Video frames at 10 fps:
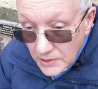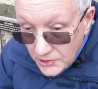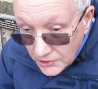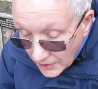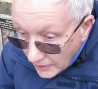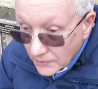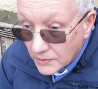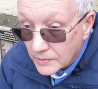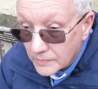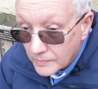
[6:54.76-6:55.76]

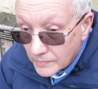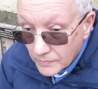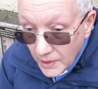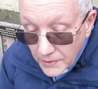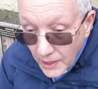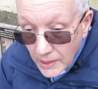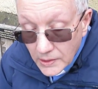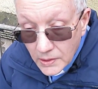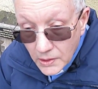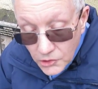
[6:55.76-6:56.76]
sin
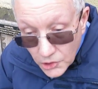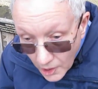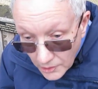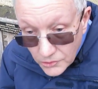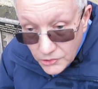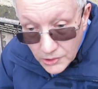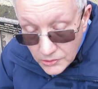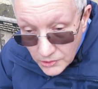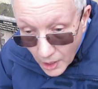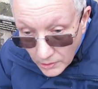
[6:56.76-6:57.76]
within the church in
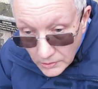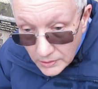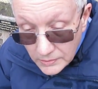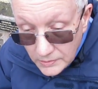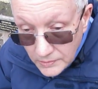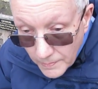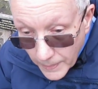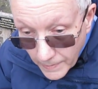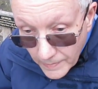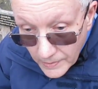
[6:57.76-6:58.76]
Scotland,
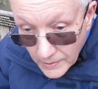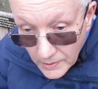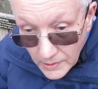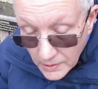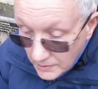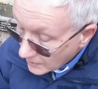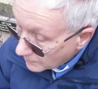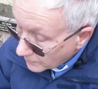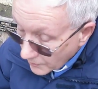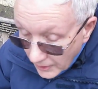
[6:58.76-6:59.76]

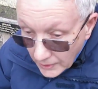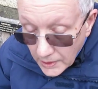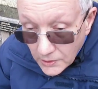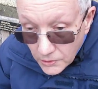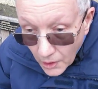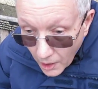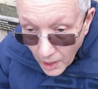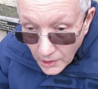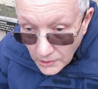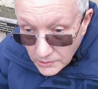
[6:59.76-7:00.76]
bring it,
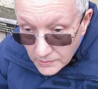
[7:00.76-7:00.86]
Lord,